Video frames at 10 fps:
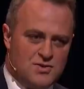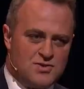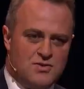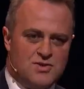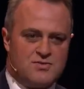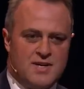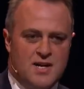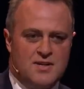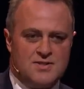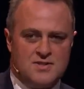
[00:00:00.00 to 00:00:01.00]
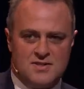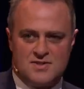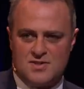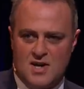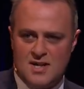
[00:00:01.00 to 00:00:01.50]
and Torres Strait Islanders and the
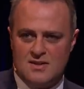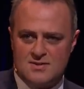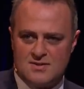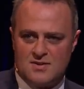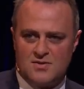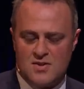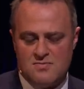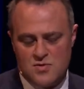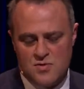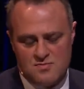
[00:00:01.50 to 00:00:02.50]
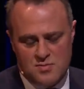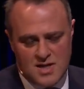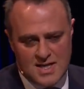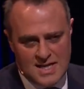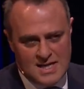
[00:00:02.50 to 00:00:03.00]
silence. I was very moved
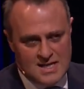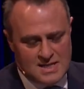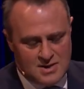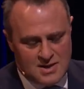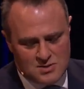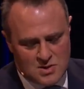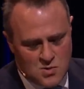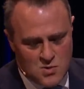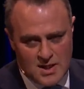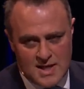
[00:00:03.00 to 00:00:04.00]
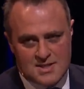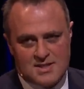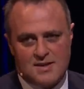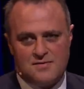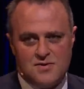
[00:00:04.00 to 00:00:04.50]
by, I think it was a quarterly
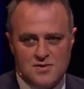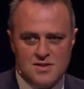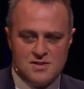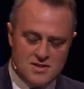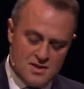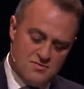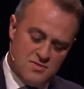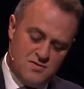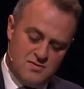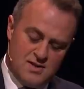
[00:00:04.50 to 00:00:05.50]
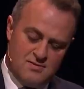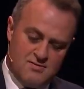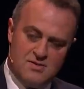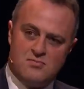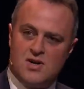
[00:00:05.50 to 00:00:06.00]
essay a few years ago
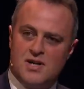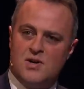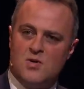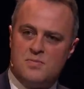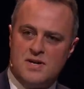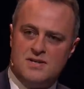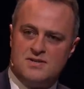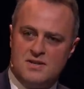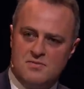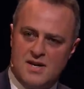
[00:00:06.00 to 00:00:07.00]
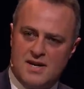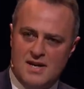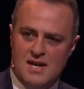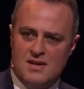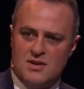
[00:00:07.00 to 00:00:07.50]
written by Noel Pearson about
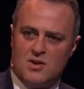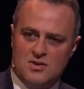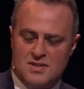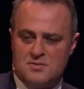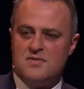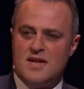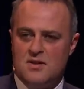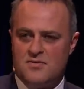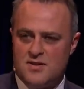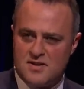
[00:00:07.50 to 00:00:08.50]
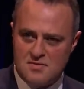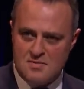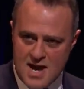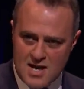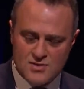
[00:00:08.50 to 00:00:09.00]
the concept of the elephant and the
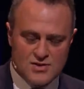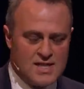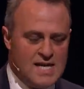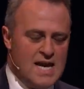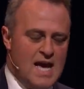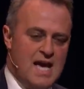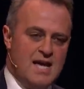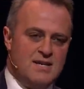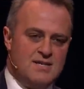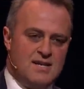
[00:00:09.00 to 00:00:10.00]
mouse and